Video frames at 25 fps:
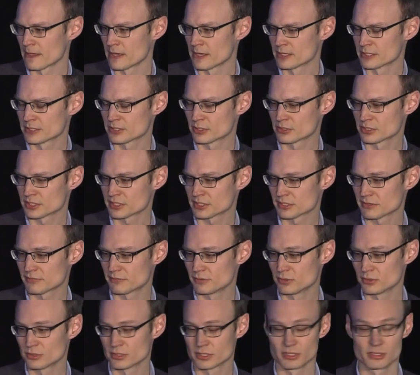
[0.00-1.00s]
So just a
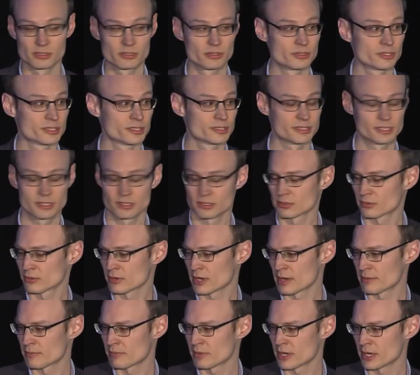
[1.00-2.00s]
few conclusions here to
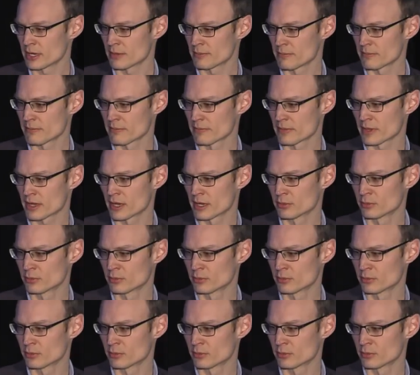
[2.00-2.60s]
wrap up.